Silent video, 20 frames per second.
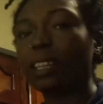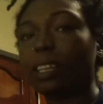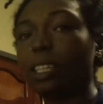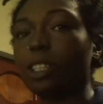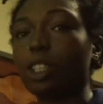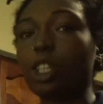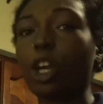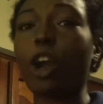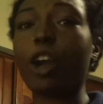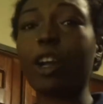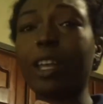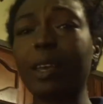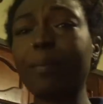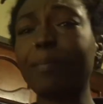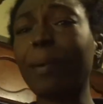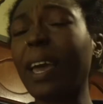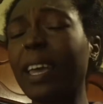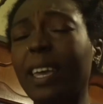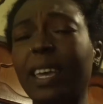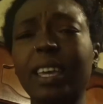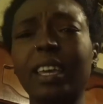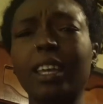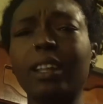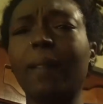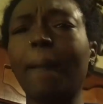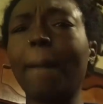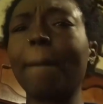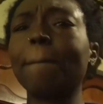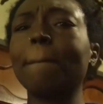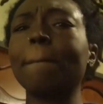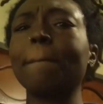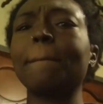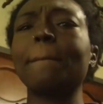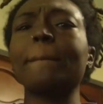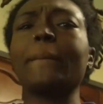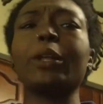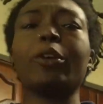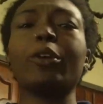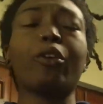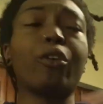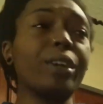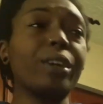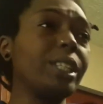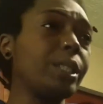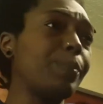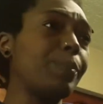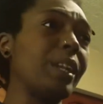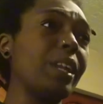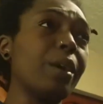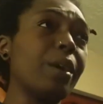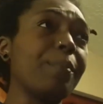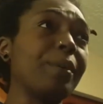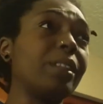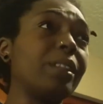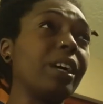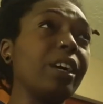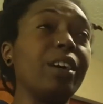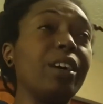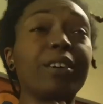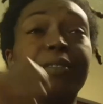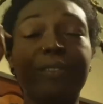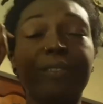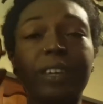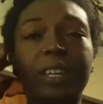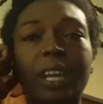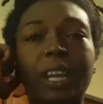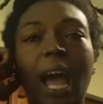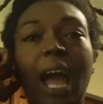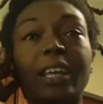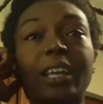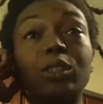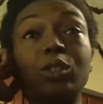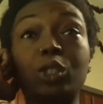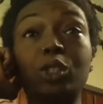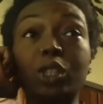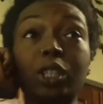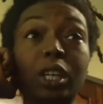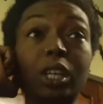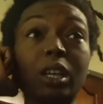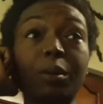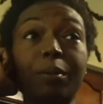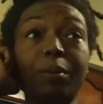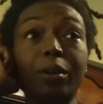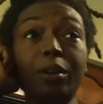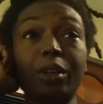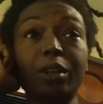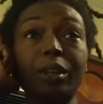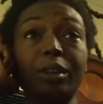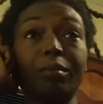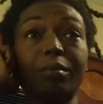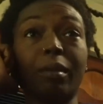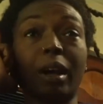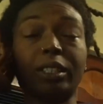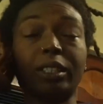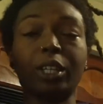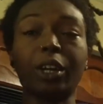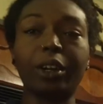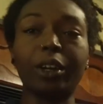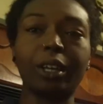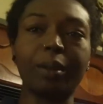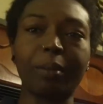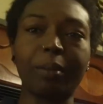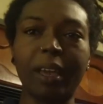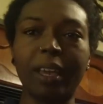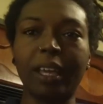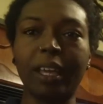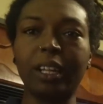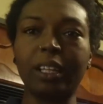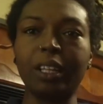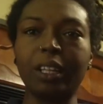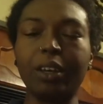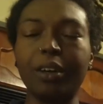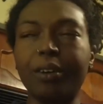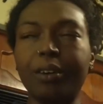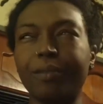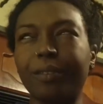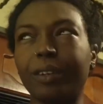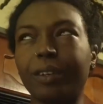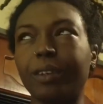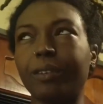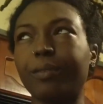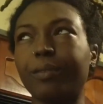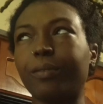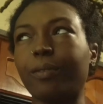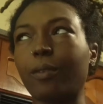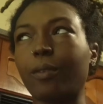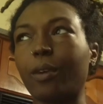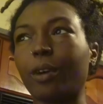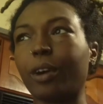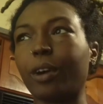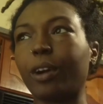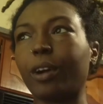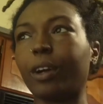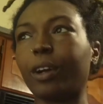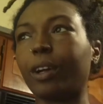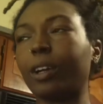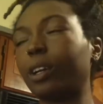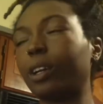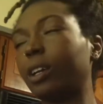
the turkey bacon crisping up in the oven. I usually put my turkey bacon in the oven for